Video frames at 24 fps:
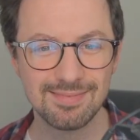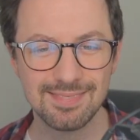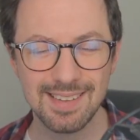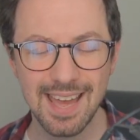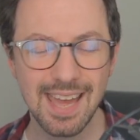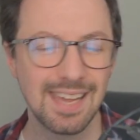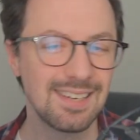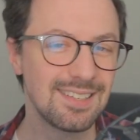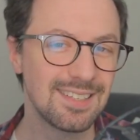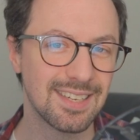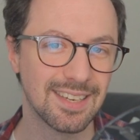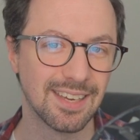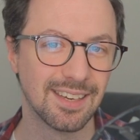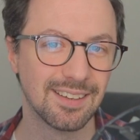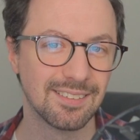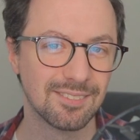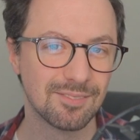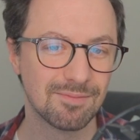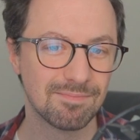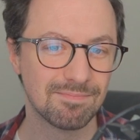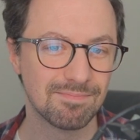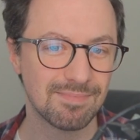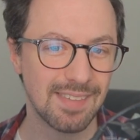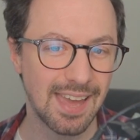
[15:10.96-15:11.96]
end it.
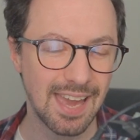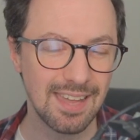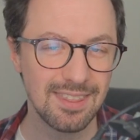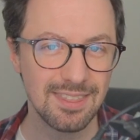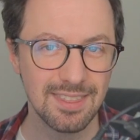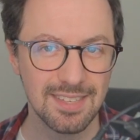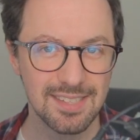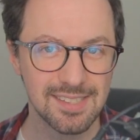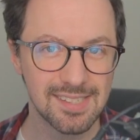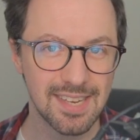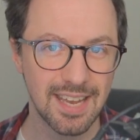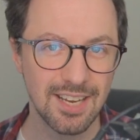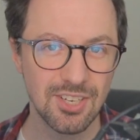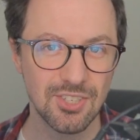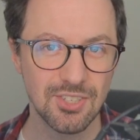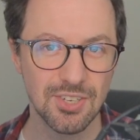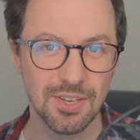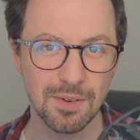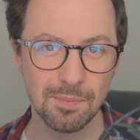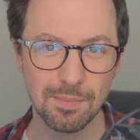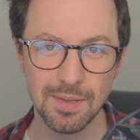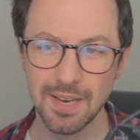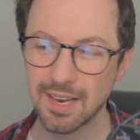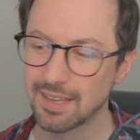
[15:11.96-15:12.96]
End the
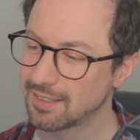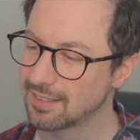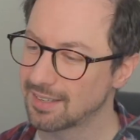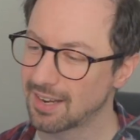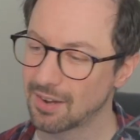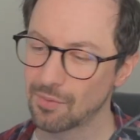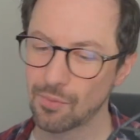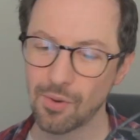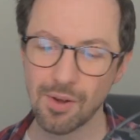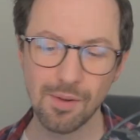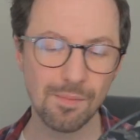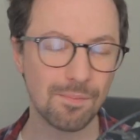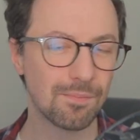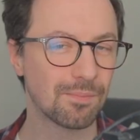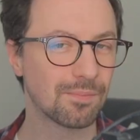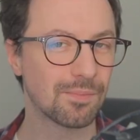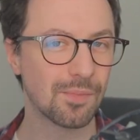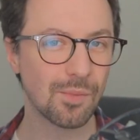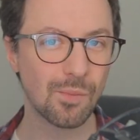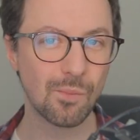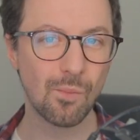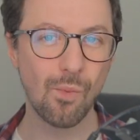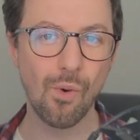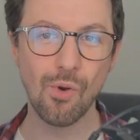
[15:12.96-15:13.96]
session. Be like, you know what?
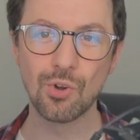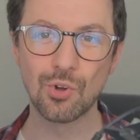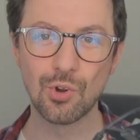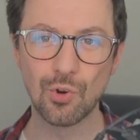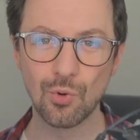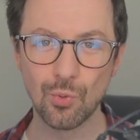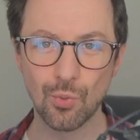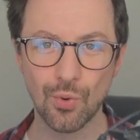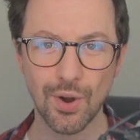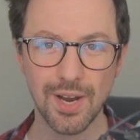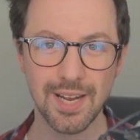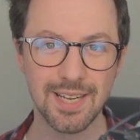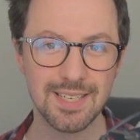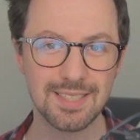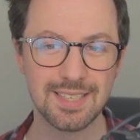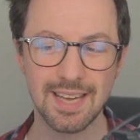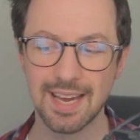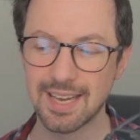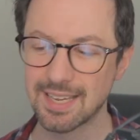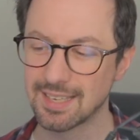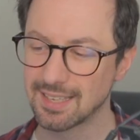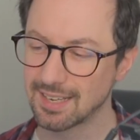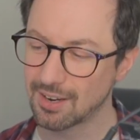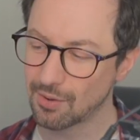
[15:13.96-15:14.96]
What a great
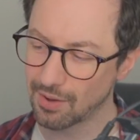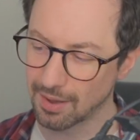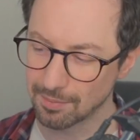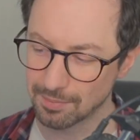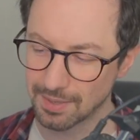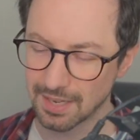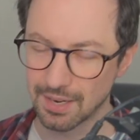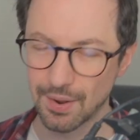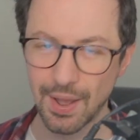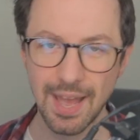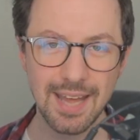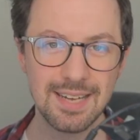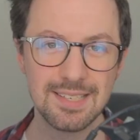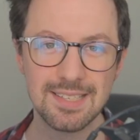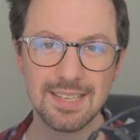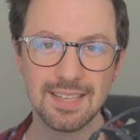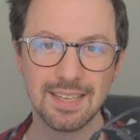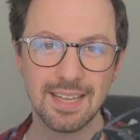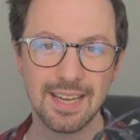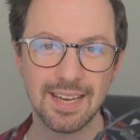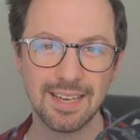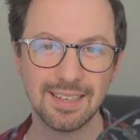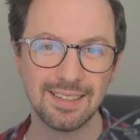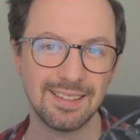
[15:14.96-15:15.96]
day. You know what? I'm going to end it
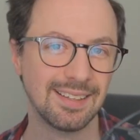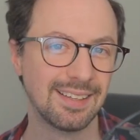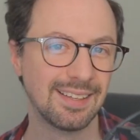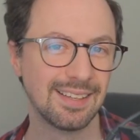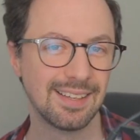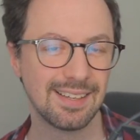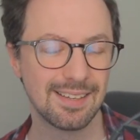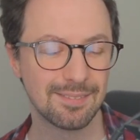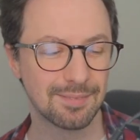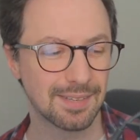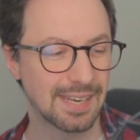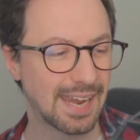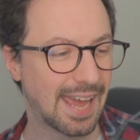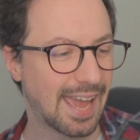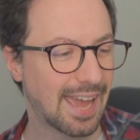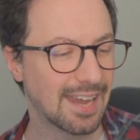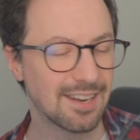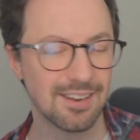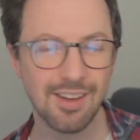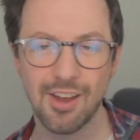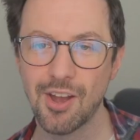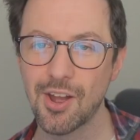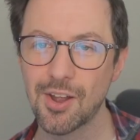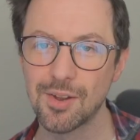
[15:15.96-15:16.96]
there. I'm going to
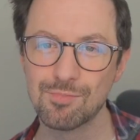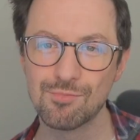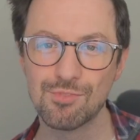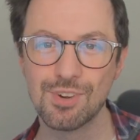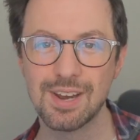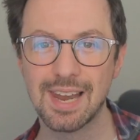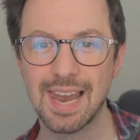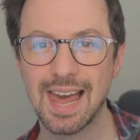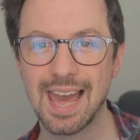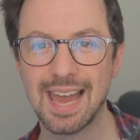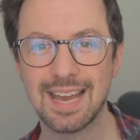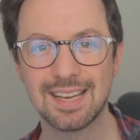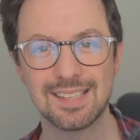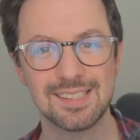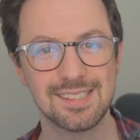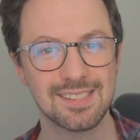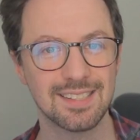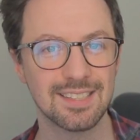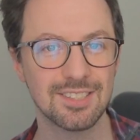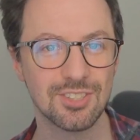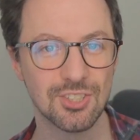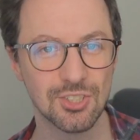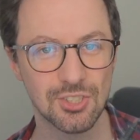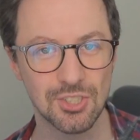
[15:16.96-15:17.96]
head home, relax,
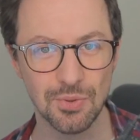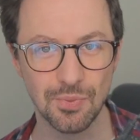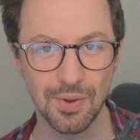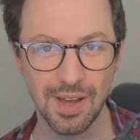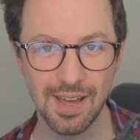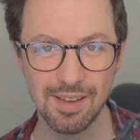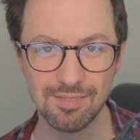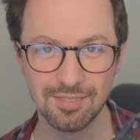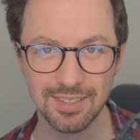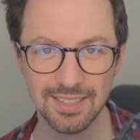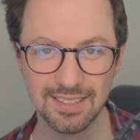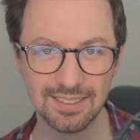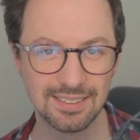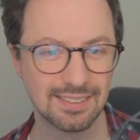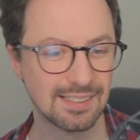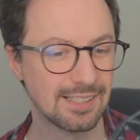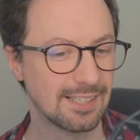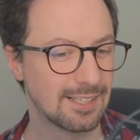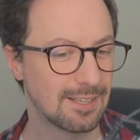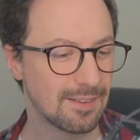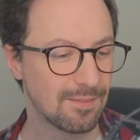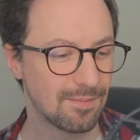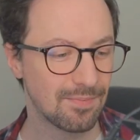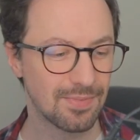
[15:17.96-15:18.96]
and just do whatever.
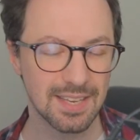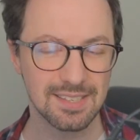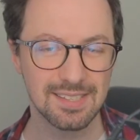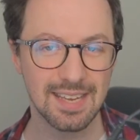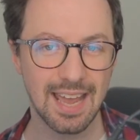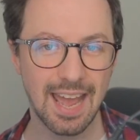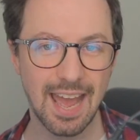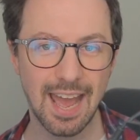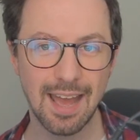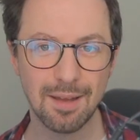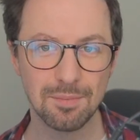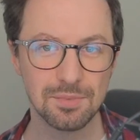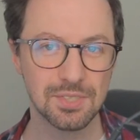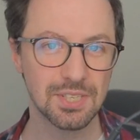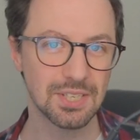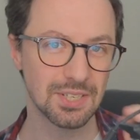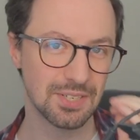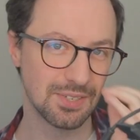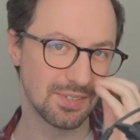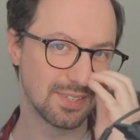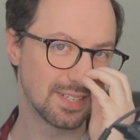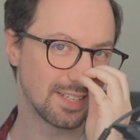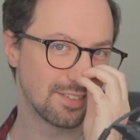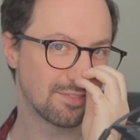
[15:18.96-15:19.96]
That's
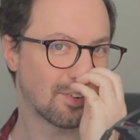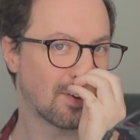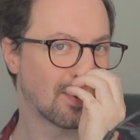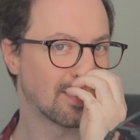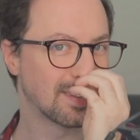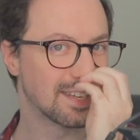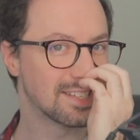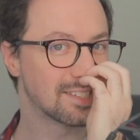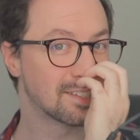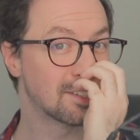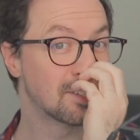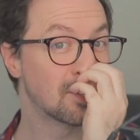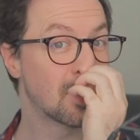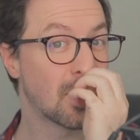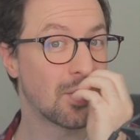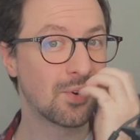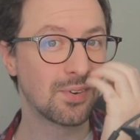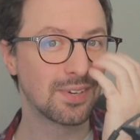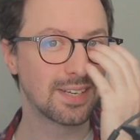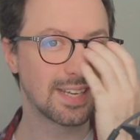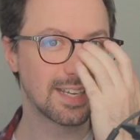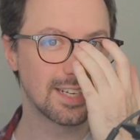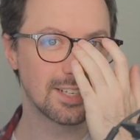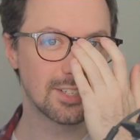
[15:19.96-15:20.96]
absolutely fine. There's
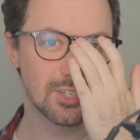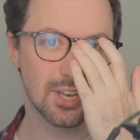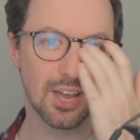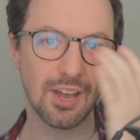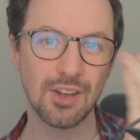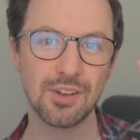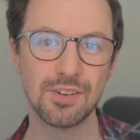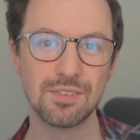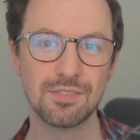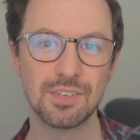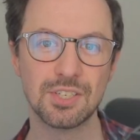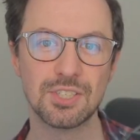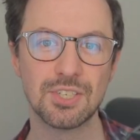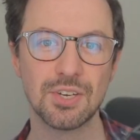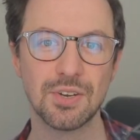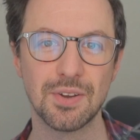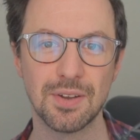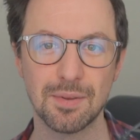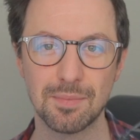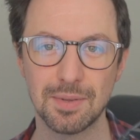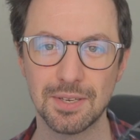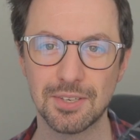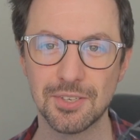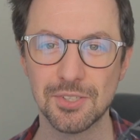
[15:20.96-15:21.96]
no need to overdo
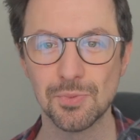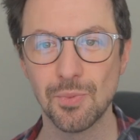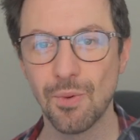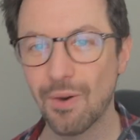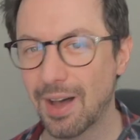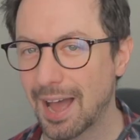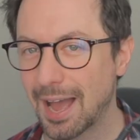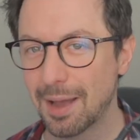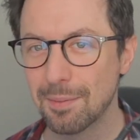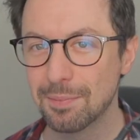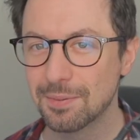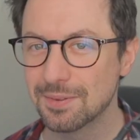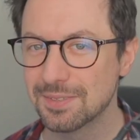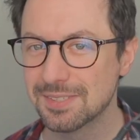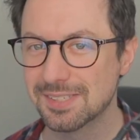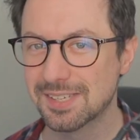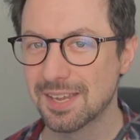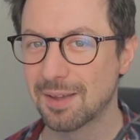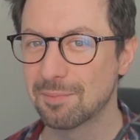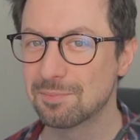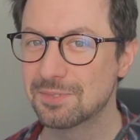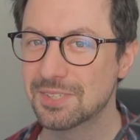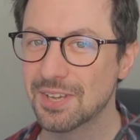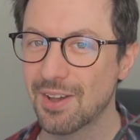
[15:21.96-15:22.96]
it, because what happens
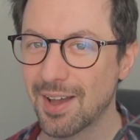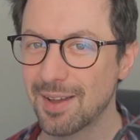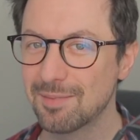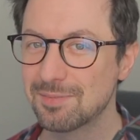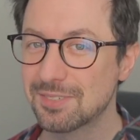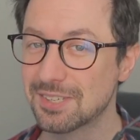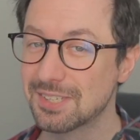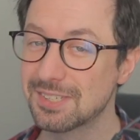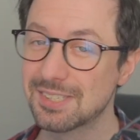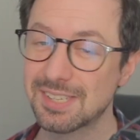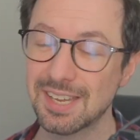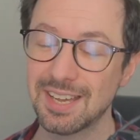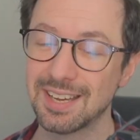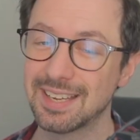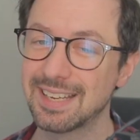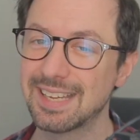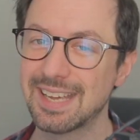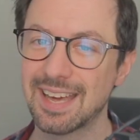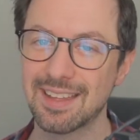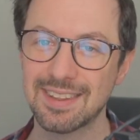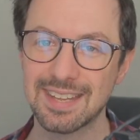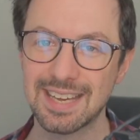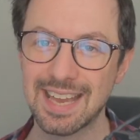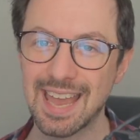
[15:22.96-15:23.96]
sometimes, and
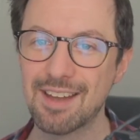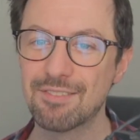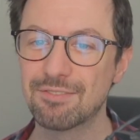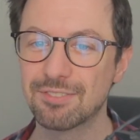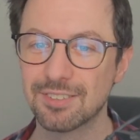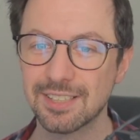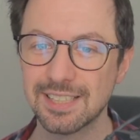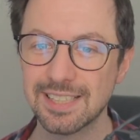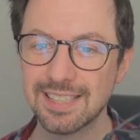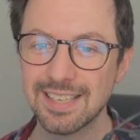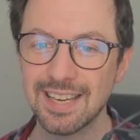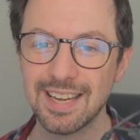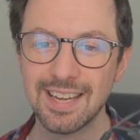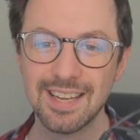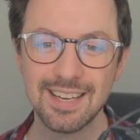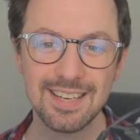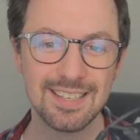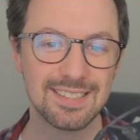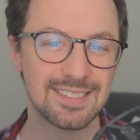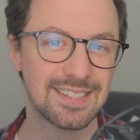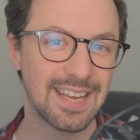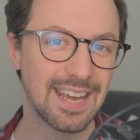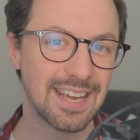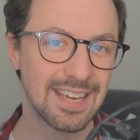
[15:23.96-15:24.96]
certainly I think every
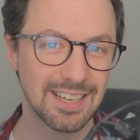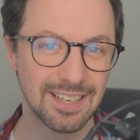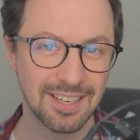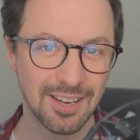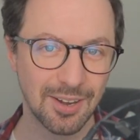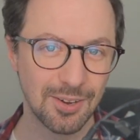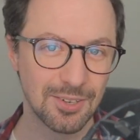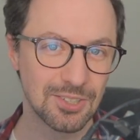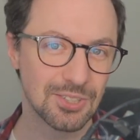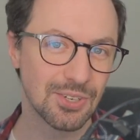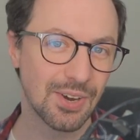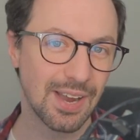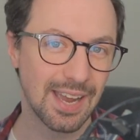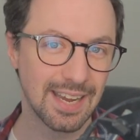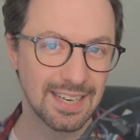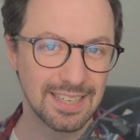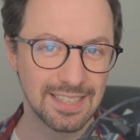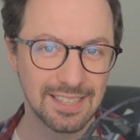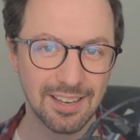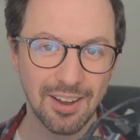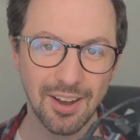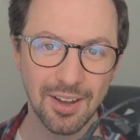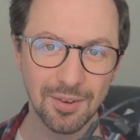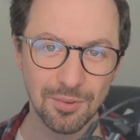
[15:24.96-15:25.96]
dating coach or
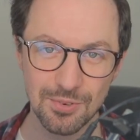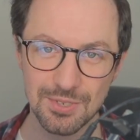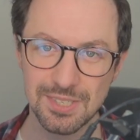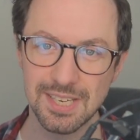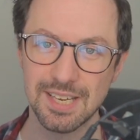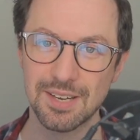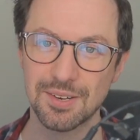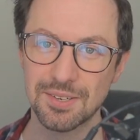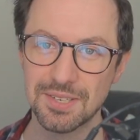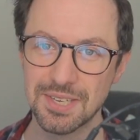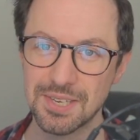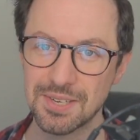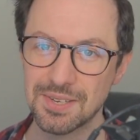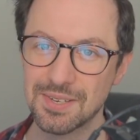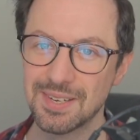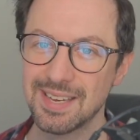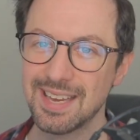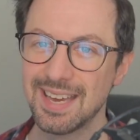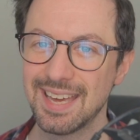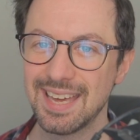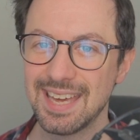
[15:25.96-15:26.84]
any guy will tell you,